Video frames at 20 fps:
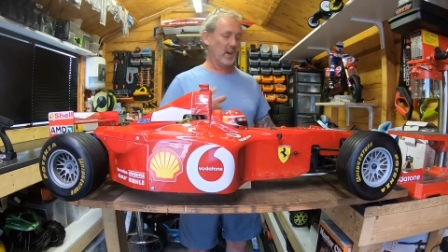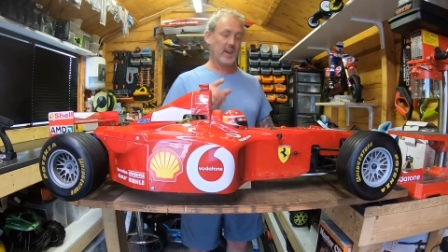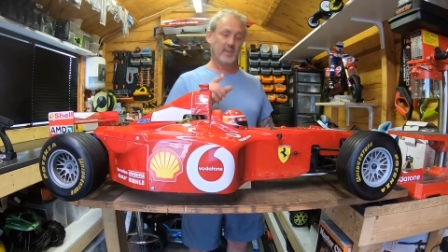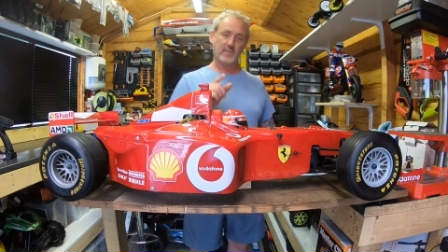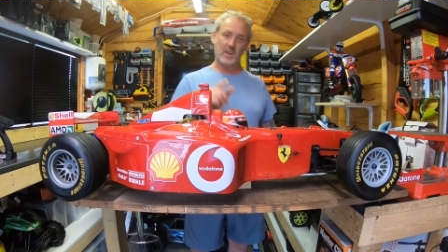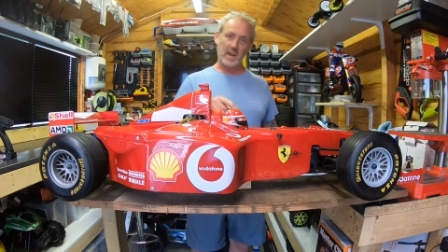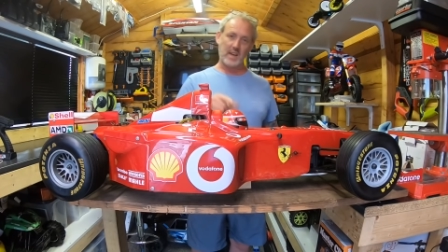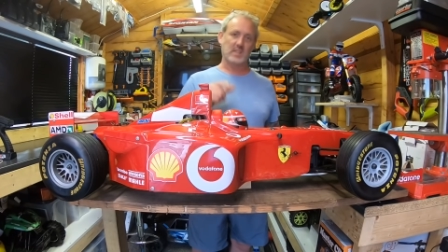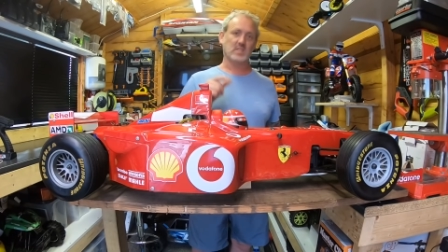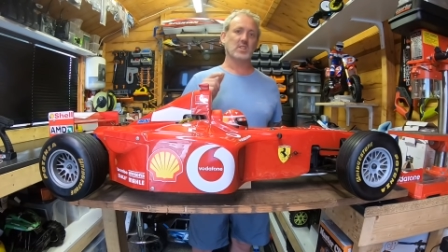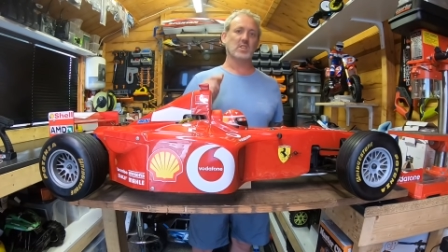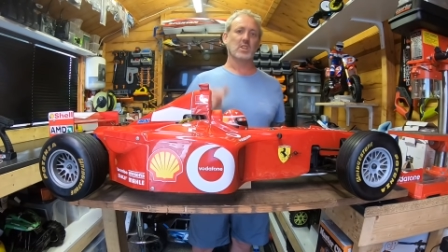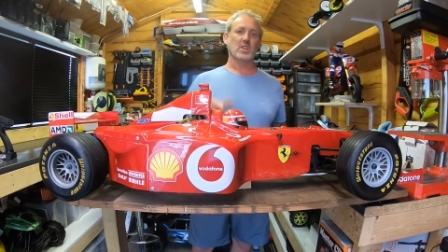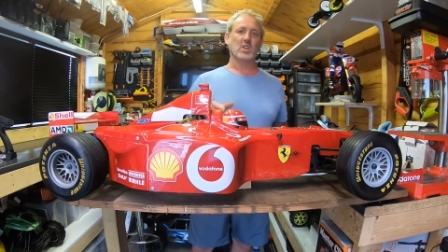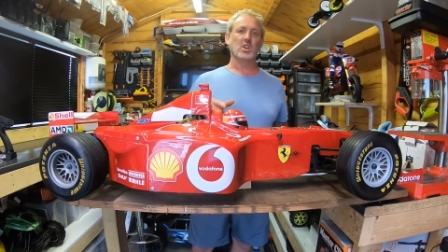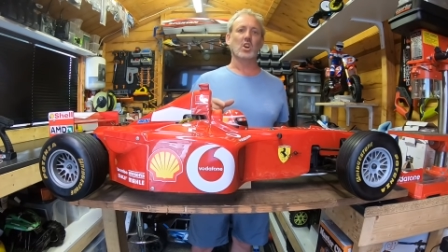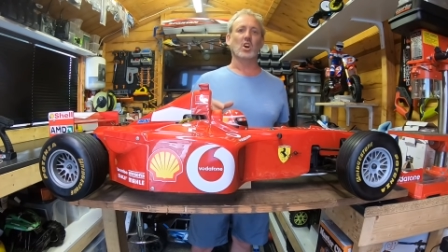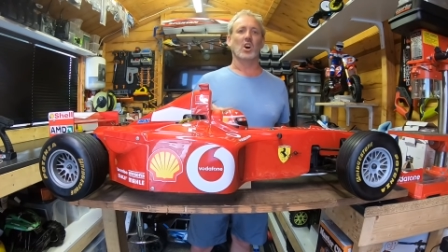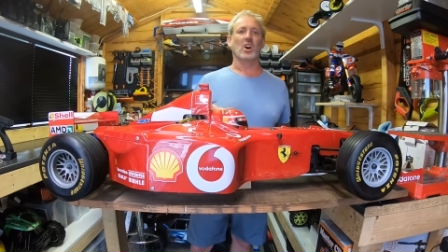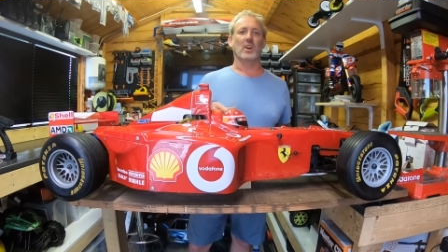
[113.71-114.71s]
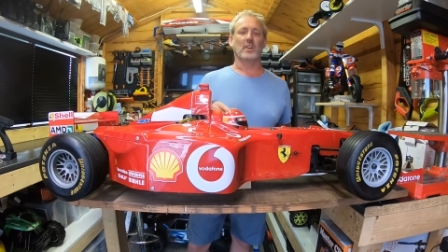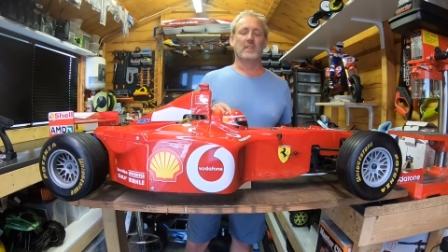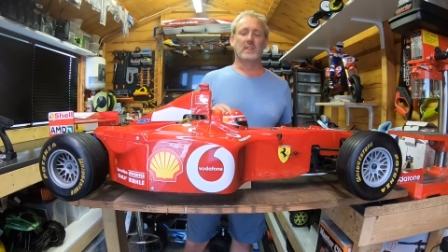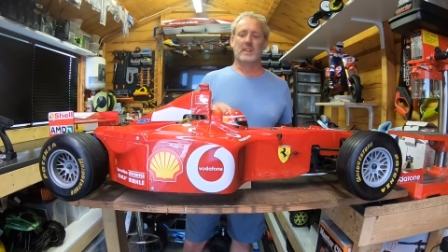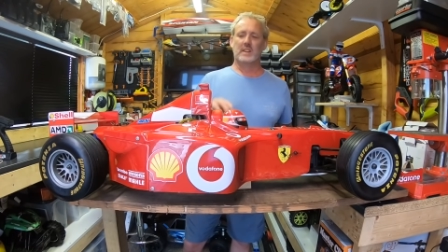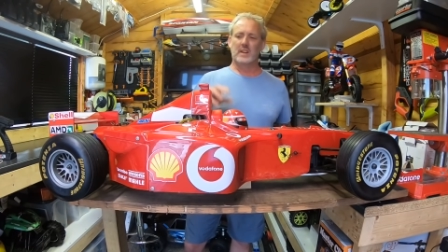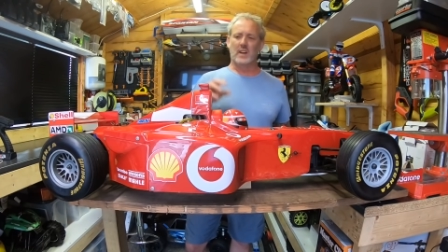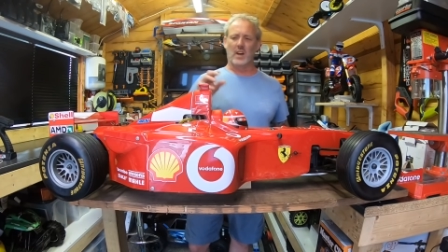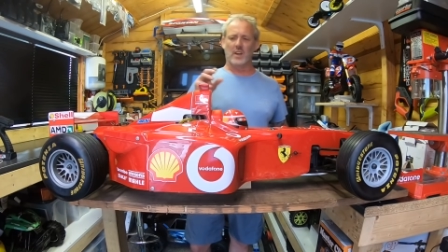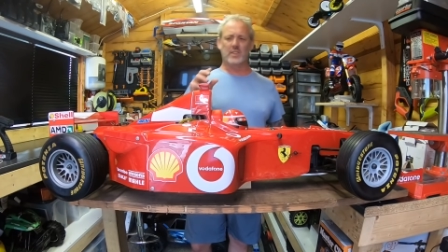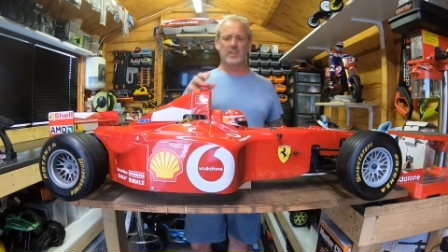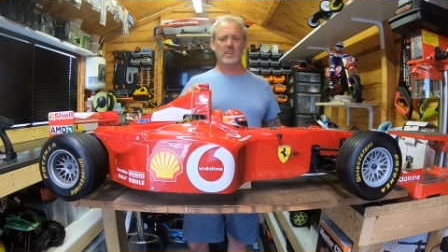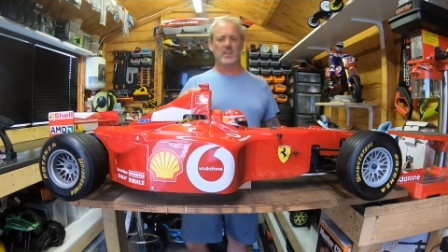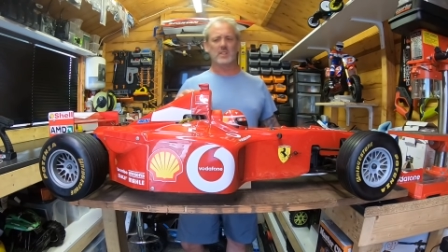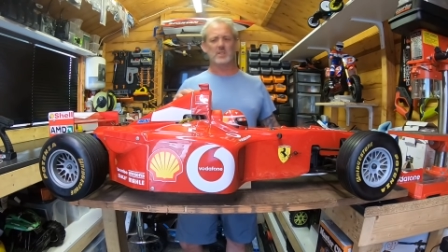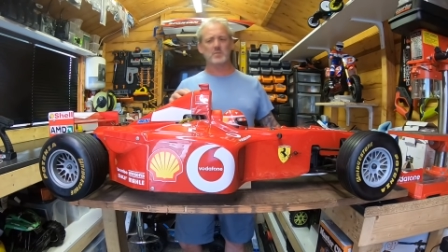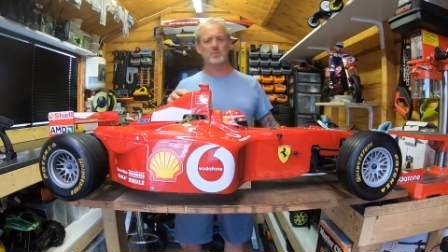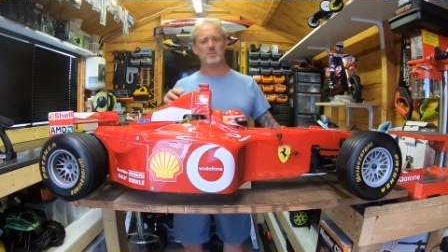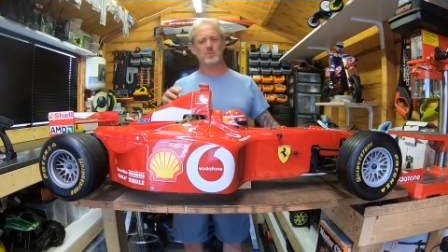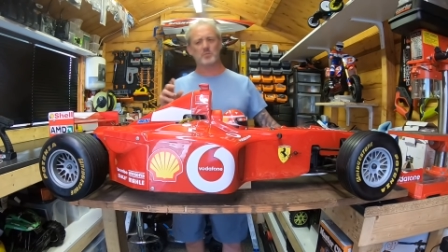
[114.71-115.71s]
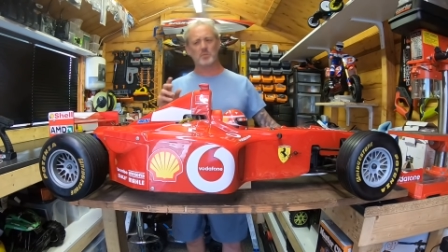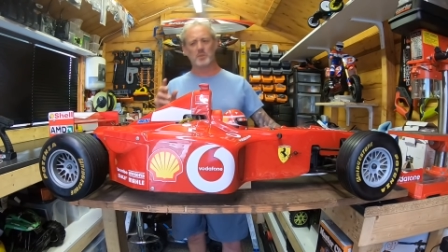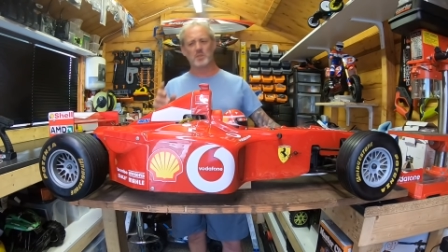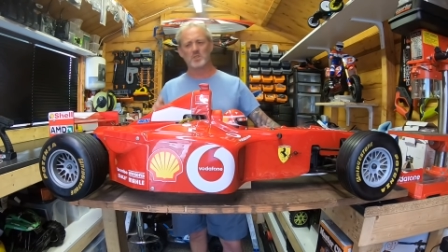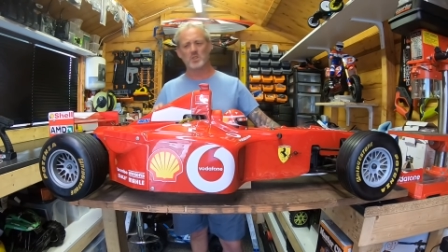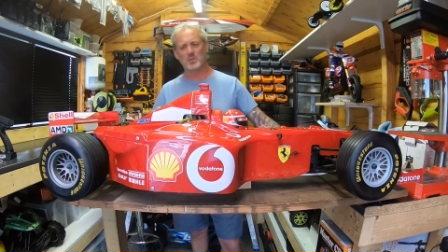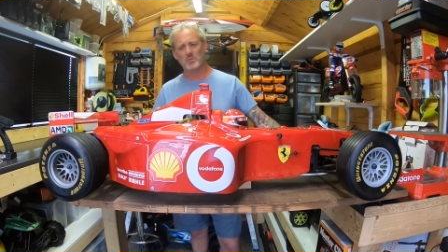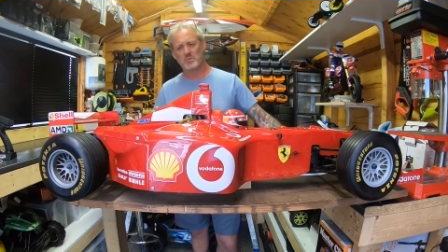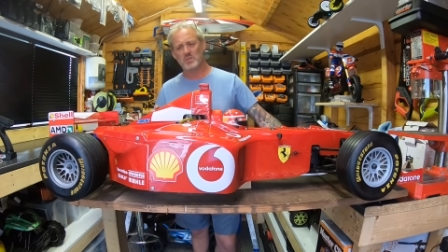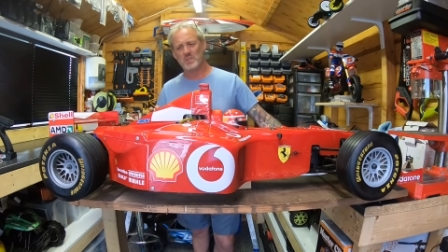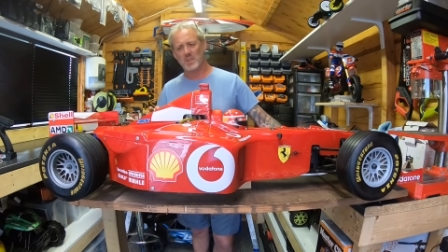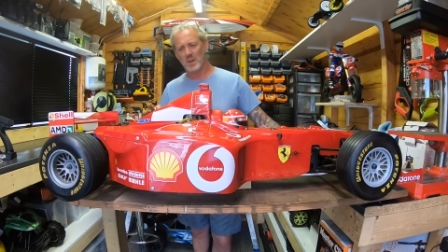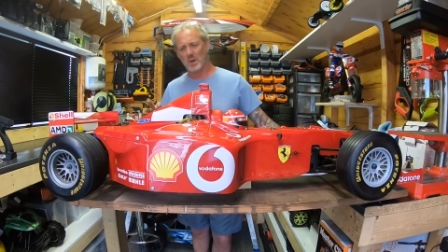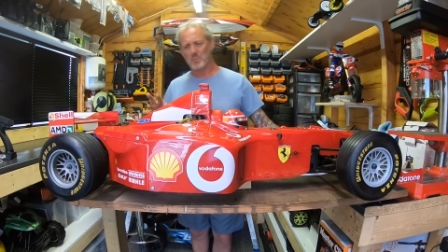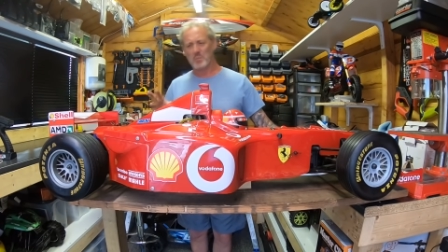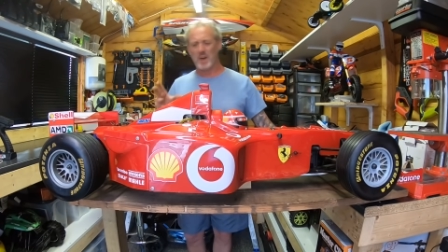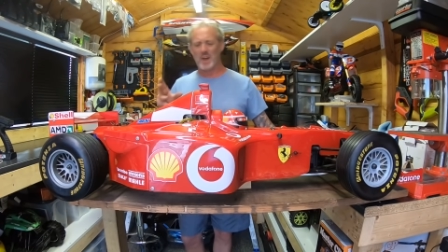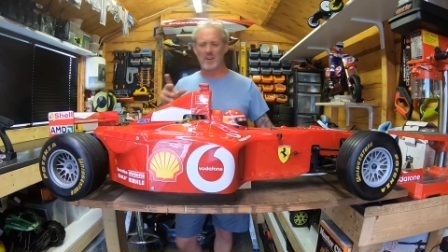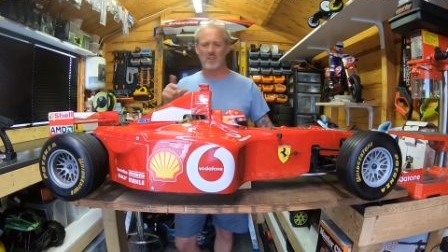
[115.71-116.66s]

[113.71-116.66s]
have actually got, I think this was produced in about